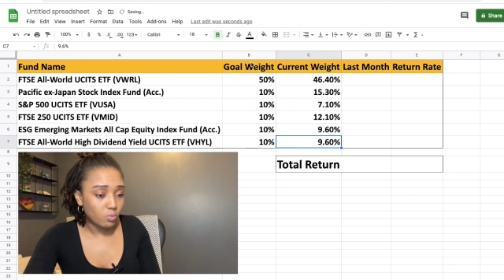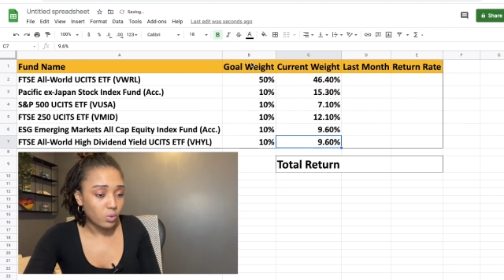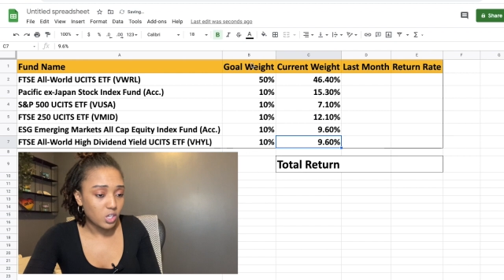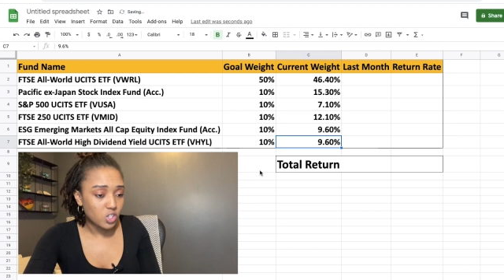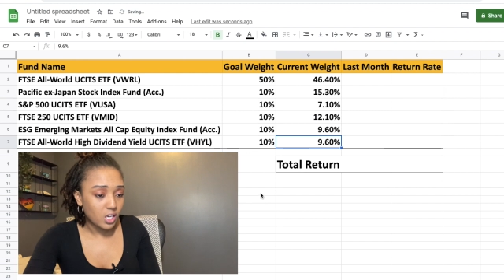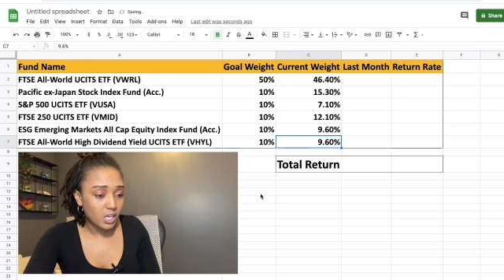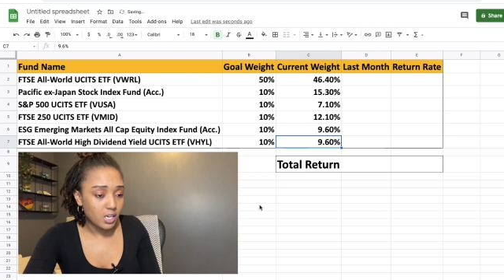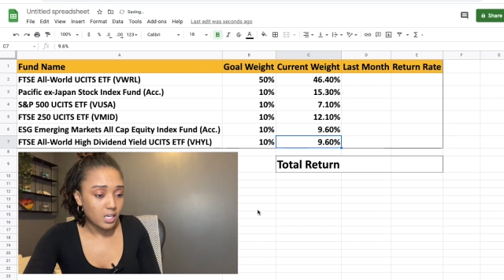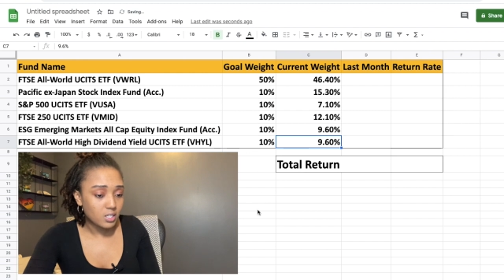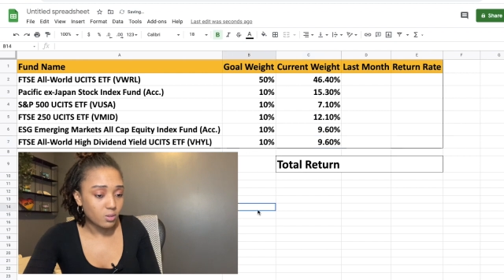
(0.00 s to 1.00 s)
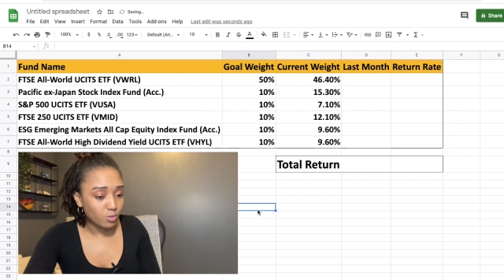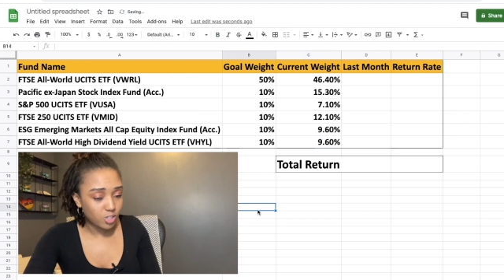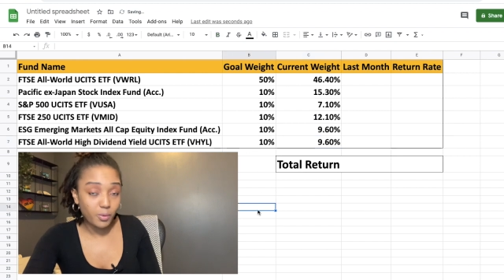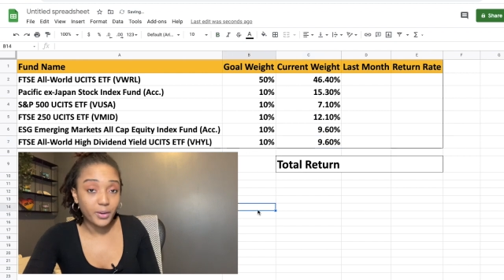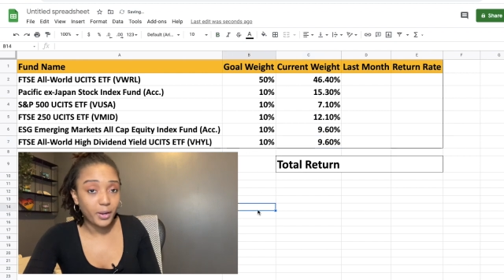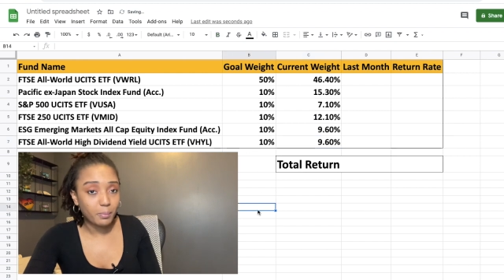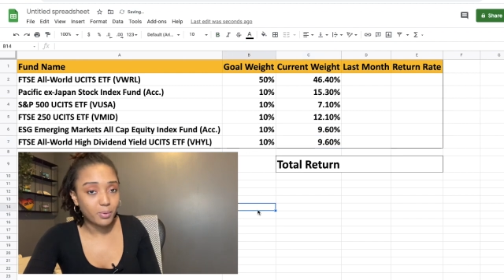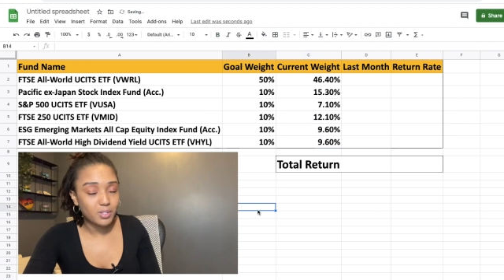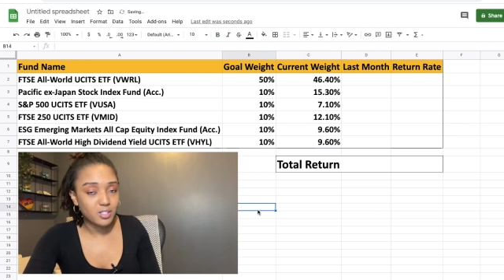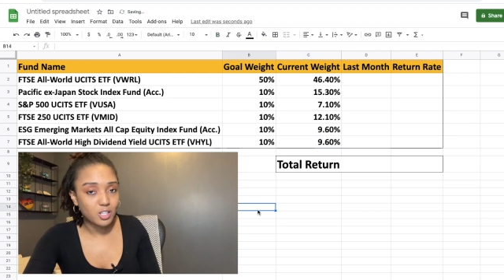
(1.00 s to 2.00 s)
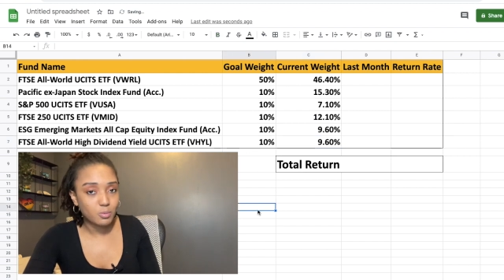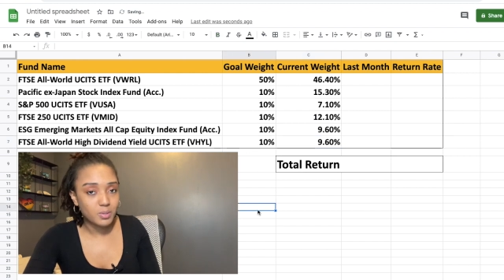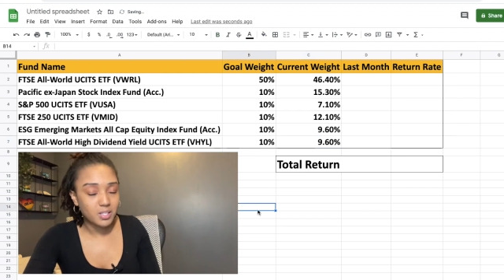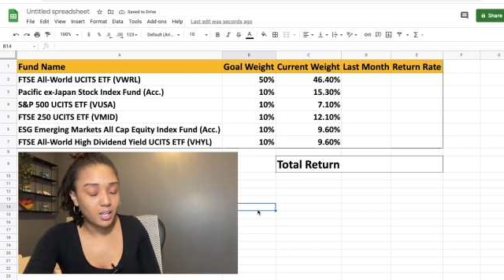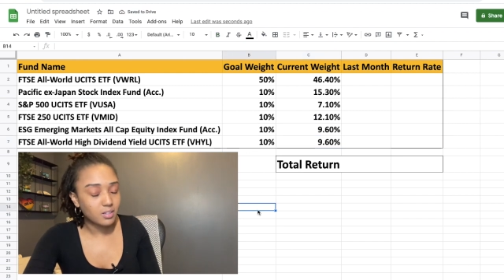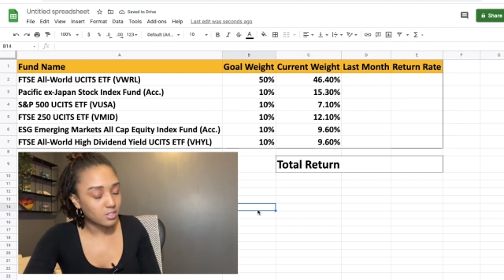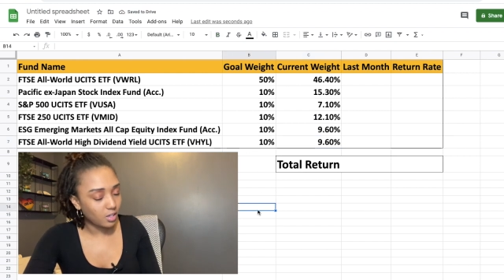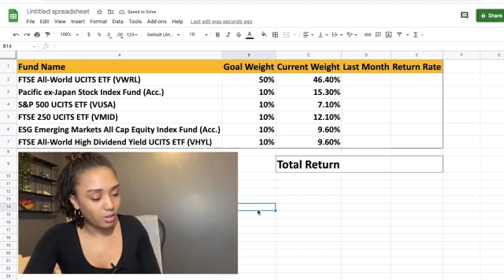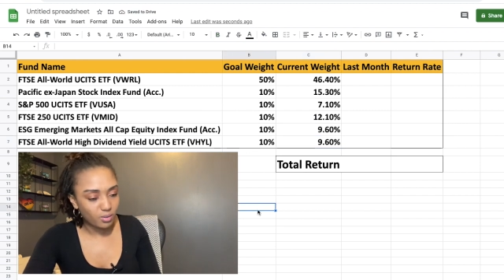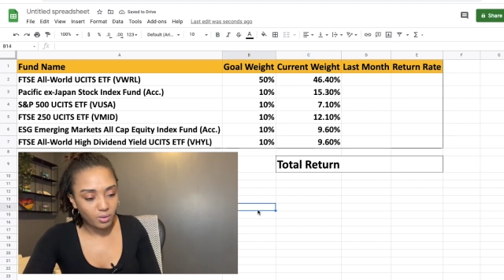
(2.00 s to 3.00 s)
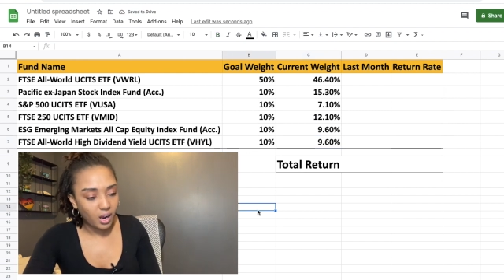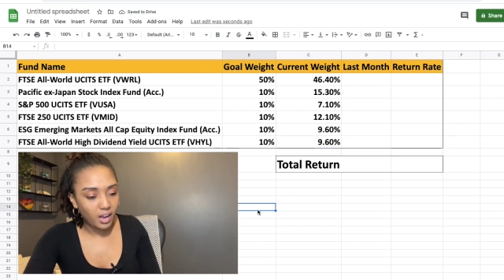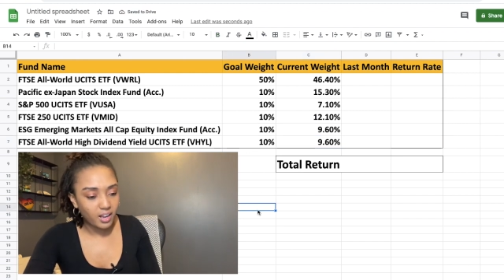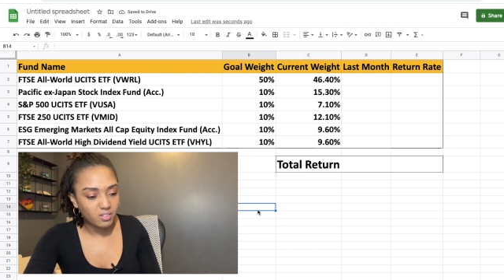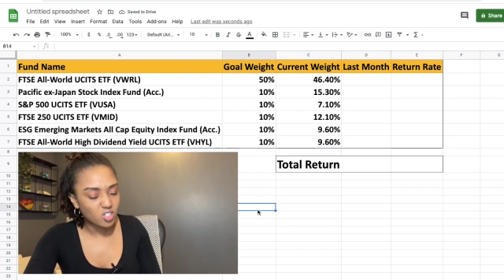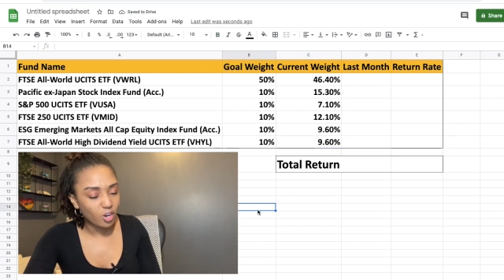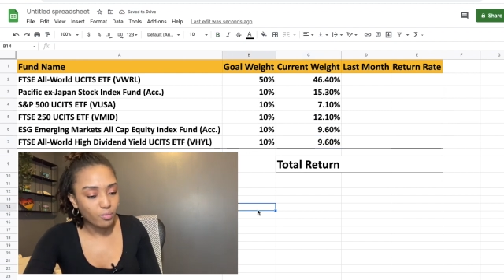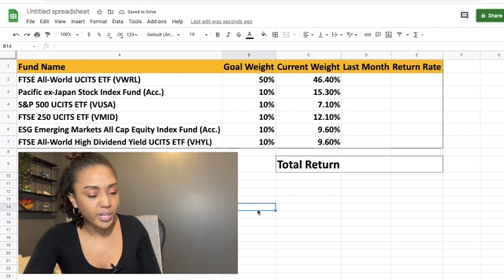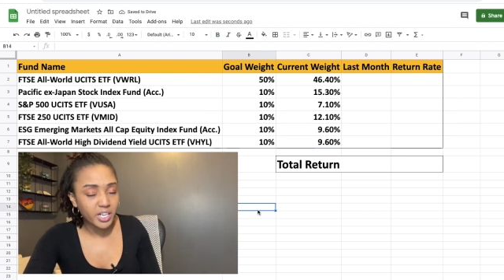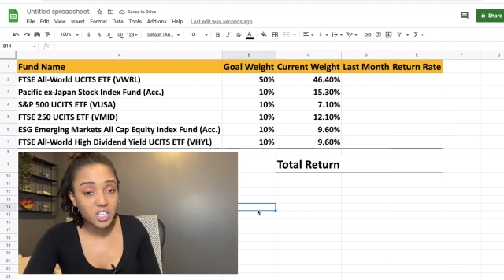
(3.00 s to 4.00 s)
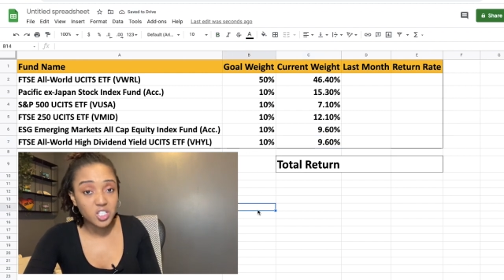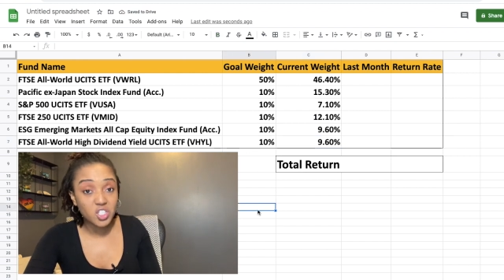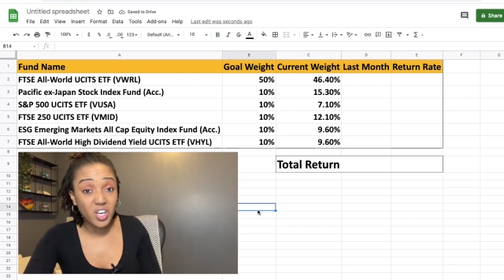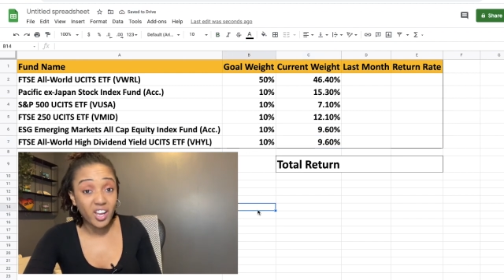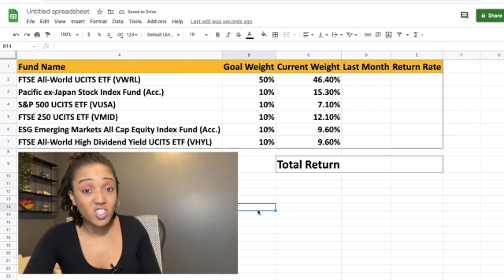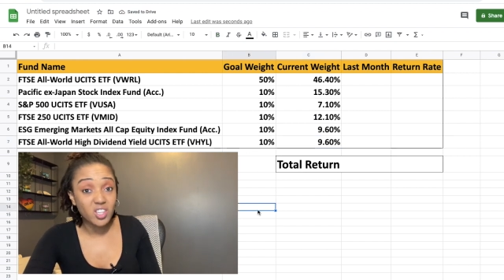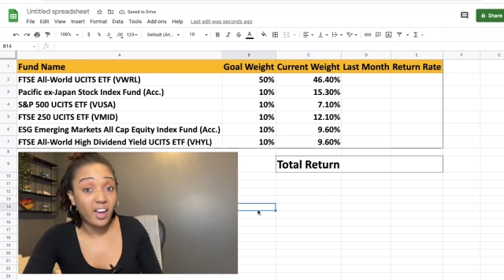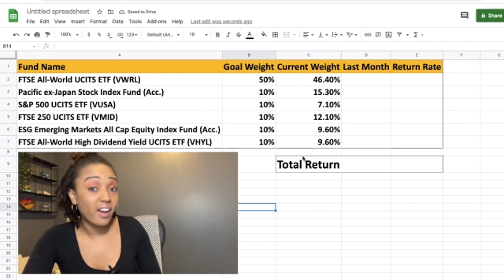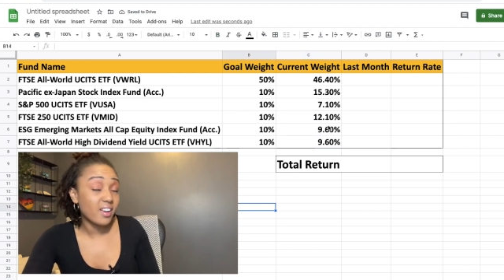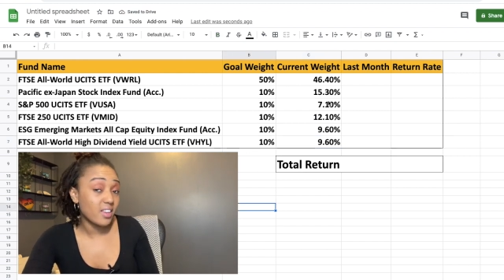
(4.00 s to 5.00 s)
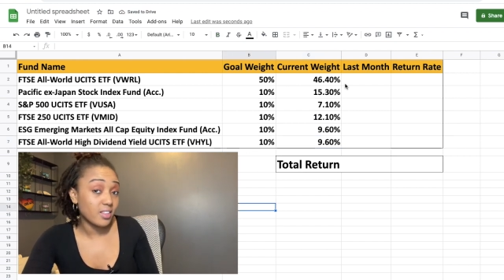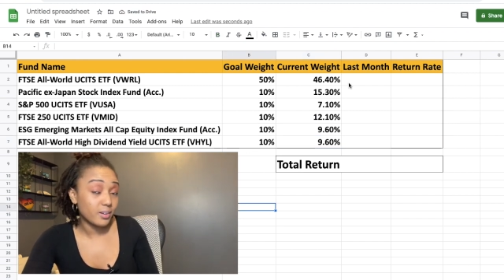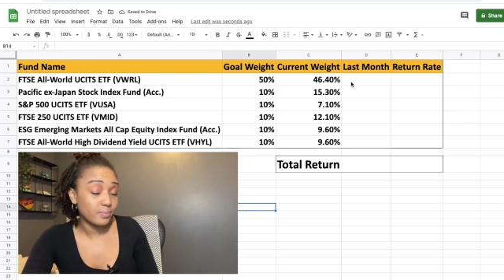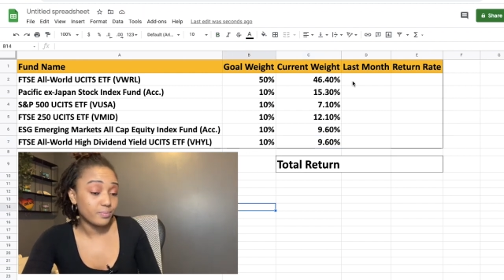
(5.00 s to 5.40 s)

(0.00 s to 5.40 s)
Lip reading: which is also at 9.6%, so I don't really need to change that either.